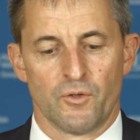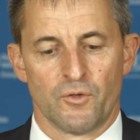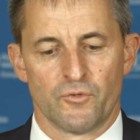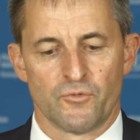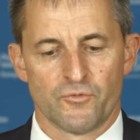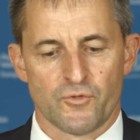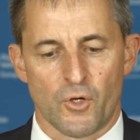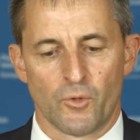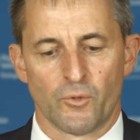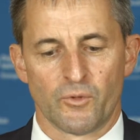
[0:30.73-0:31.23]

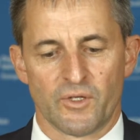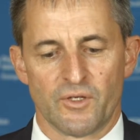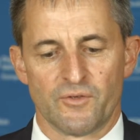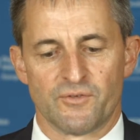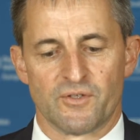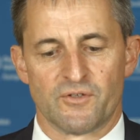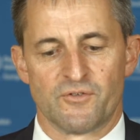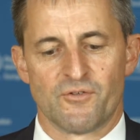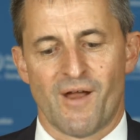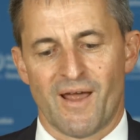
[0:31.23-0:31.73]
Stroke is
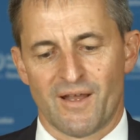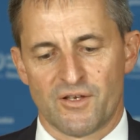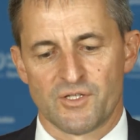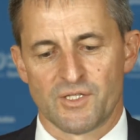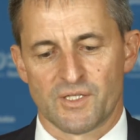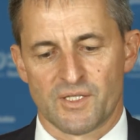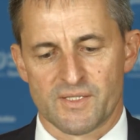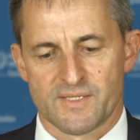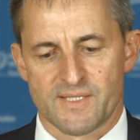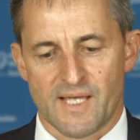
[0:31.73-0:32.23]
a
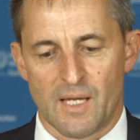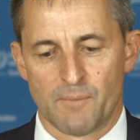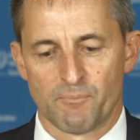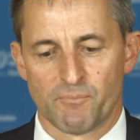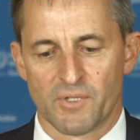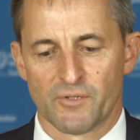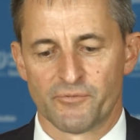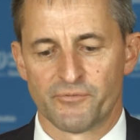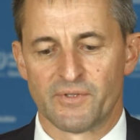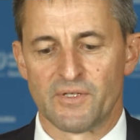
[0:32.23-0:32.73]
tragic
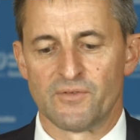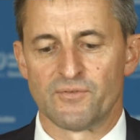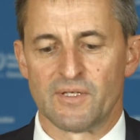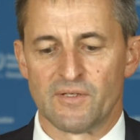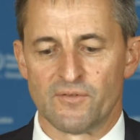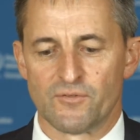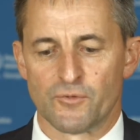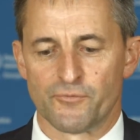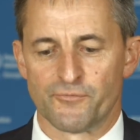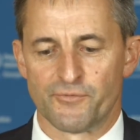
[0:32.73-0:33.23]
example of this
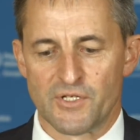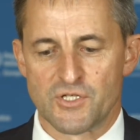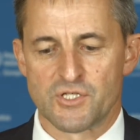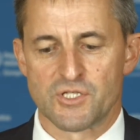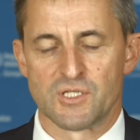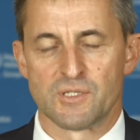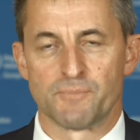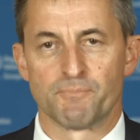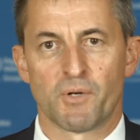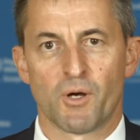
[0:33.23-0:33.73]

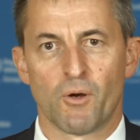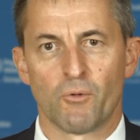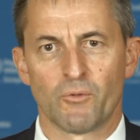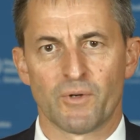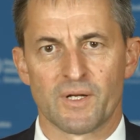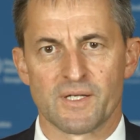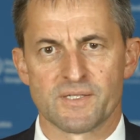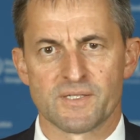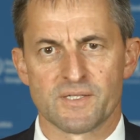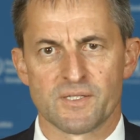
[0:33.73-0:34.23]
insufficient
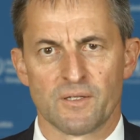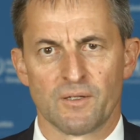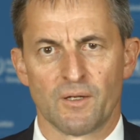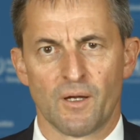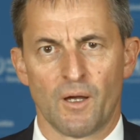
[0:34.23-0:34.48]
progress.